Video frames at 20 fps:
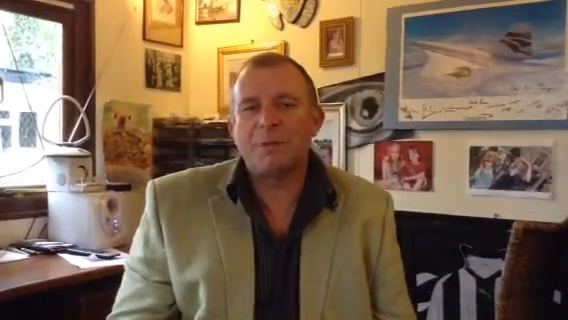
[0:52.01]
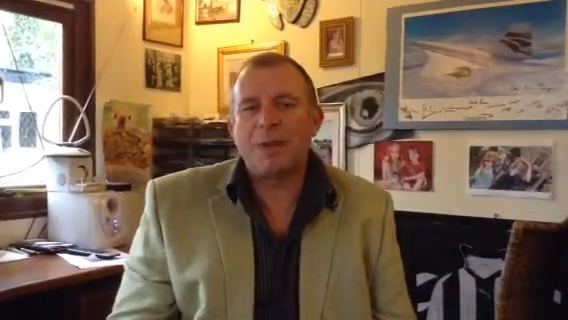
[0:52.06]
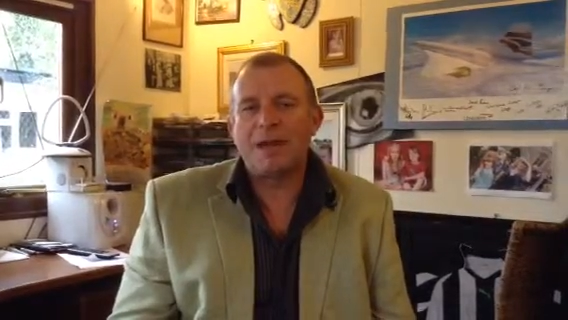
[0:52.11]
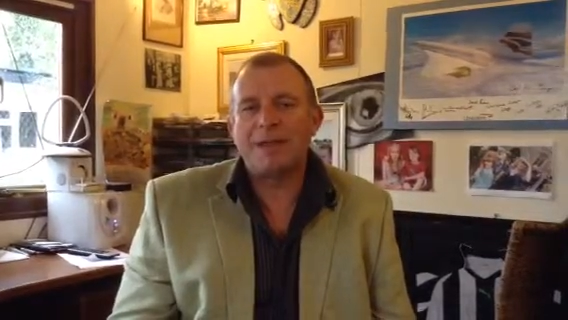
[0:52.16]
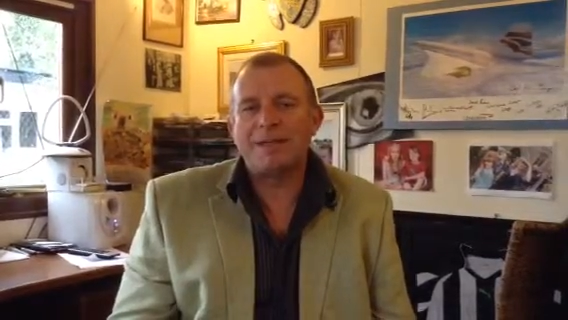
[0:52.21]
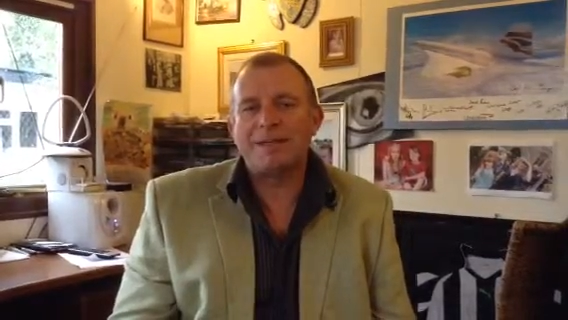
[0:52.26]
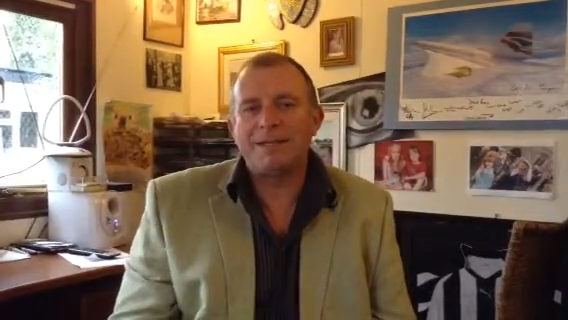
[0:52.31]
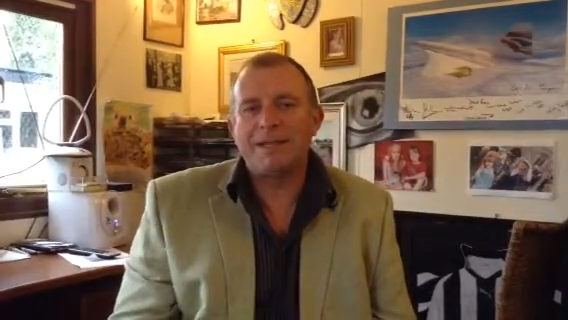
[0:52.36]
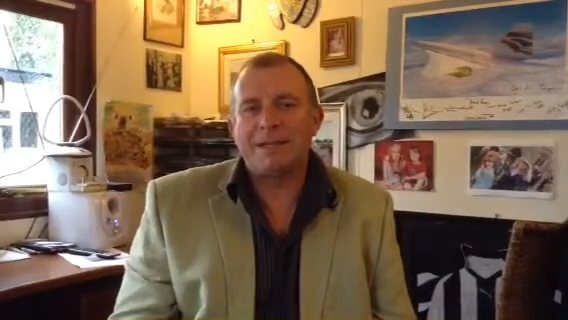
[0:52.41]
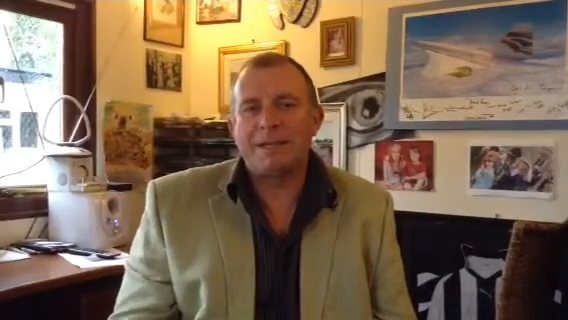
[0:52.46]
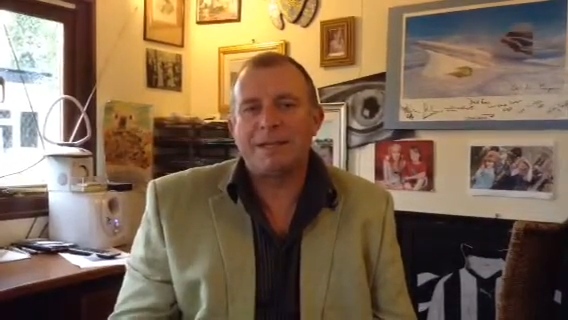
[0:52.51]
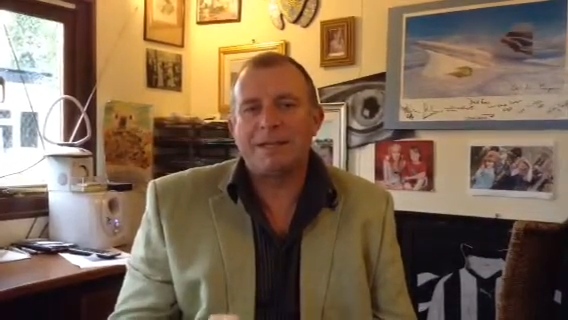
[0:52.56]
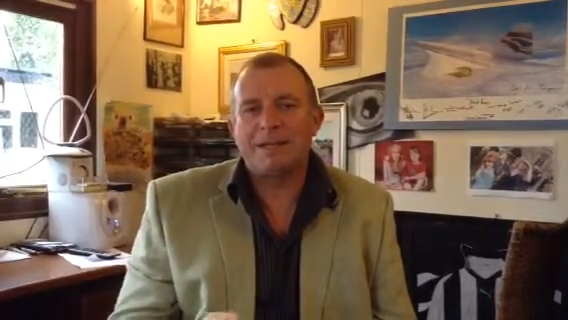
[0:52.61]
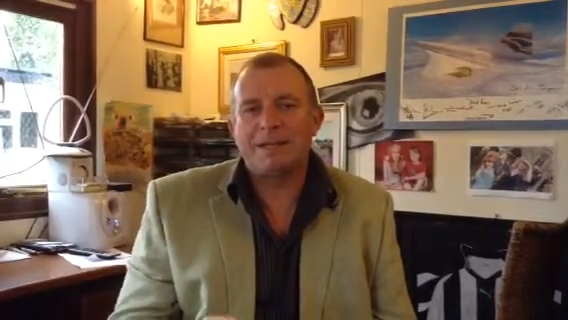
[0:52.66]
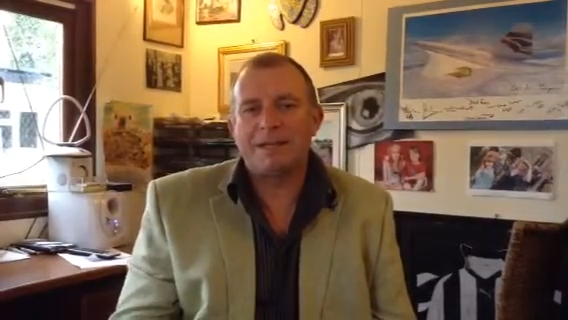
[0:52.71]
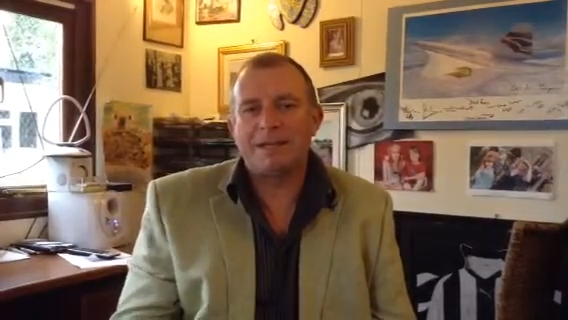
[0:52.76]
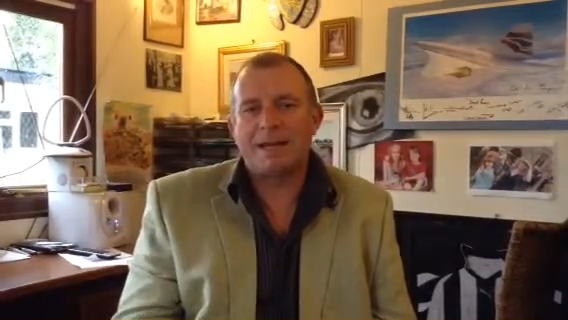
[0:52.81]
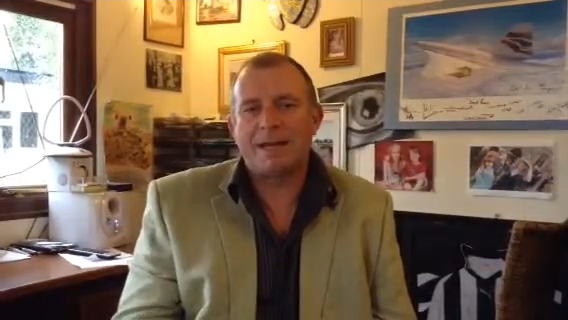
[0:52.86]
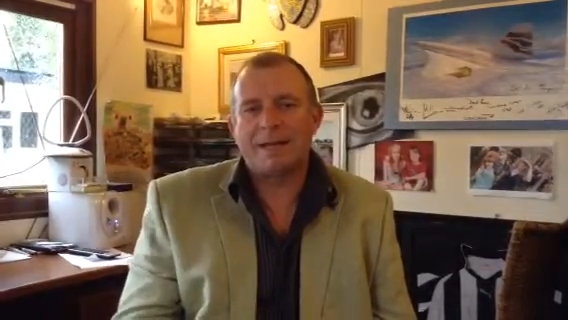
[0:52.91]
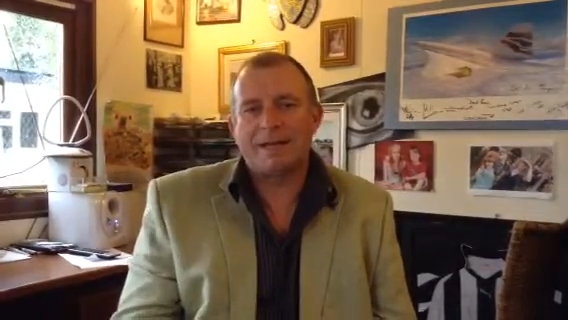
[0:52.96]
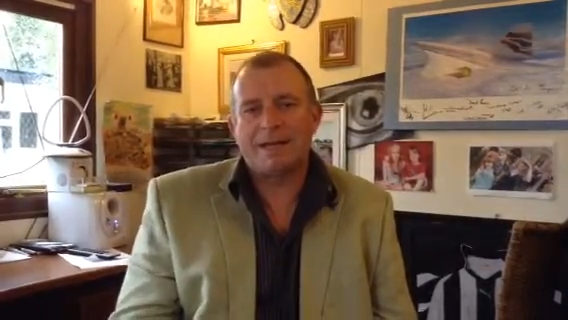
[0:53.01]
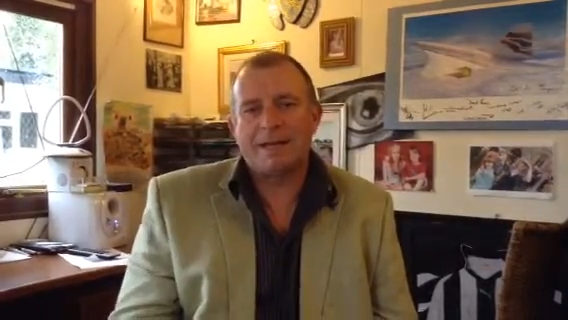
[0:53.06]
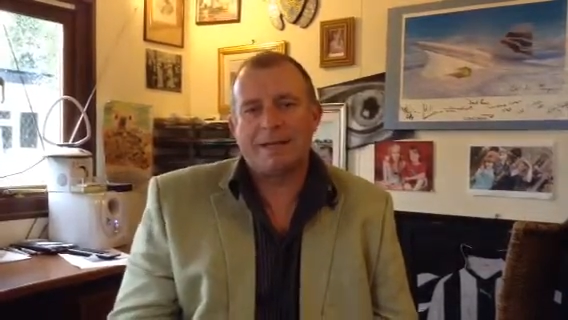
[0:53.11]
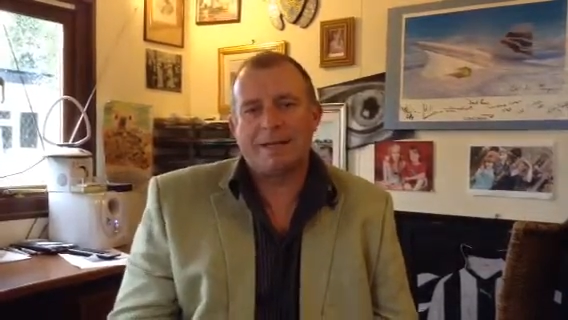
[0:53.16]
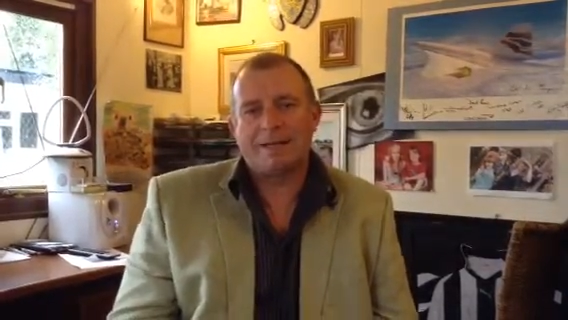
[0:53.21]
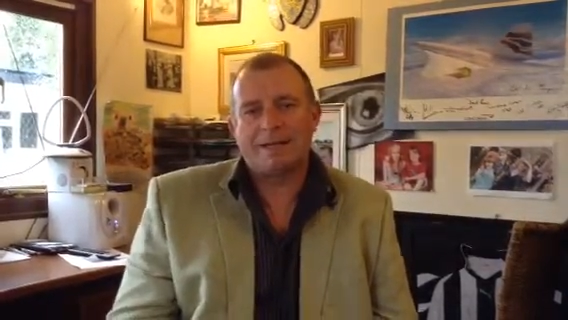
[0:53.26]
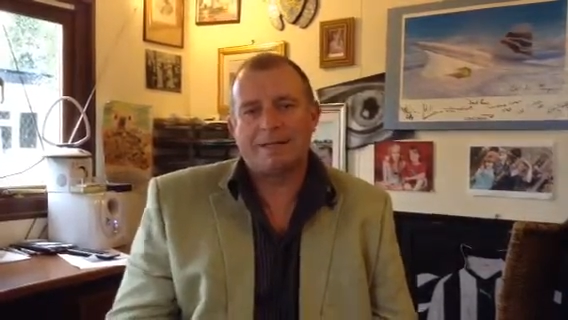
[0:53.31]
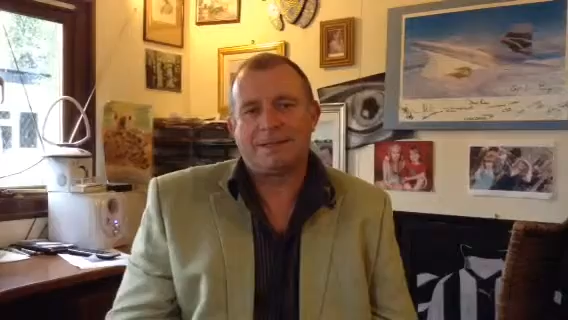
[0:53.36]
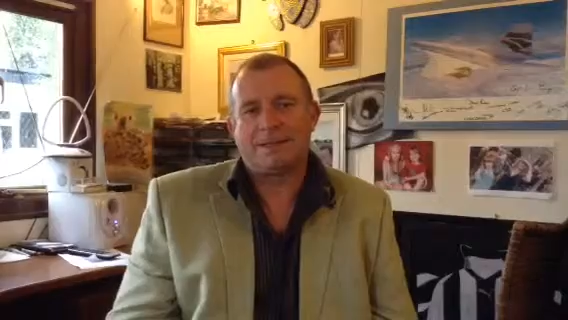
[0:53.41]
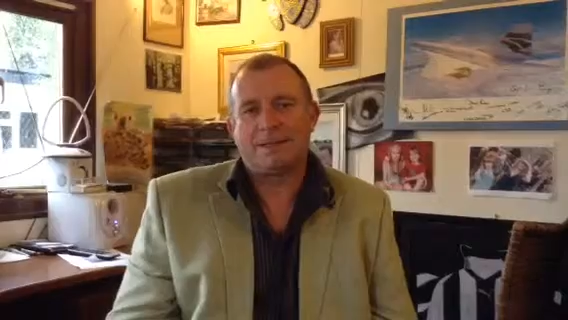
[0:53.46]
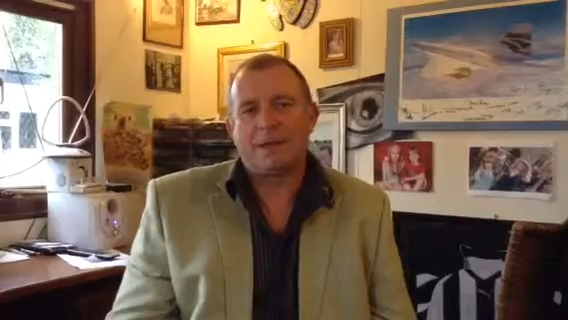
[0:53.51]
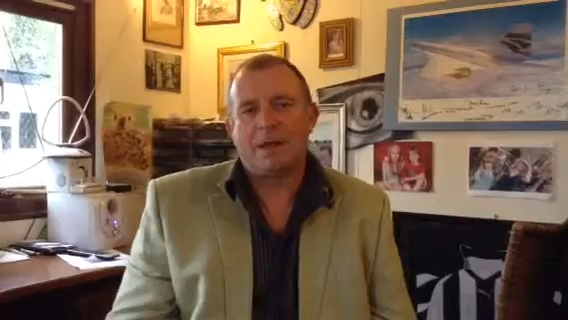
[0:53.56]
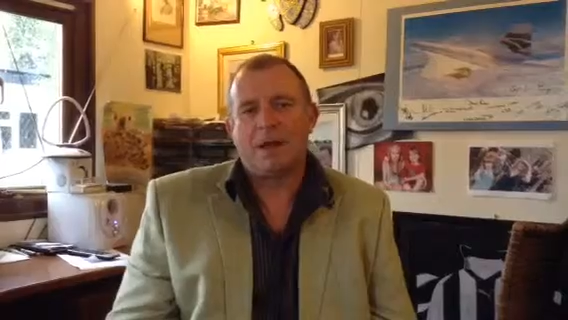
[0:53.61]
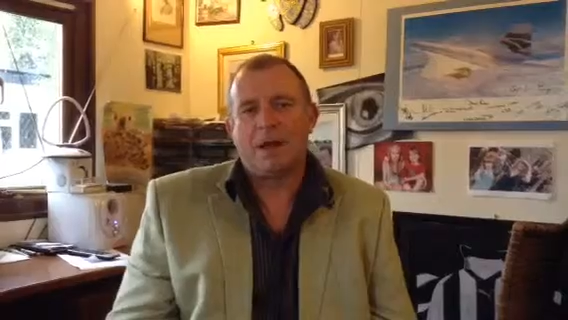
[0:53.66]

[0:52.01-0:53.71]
basic techniques.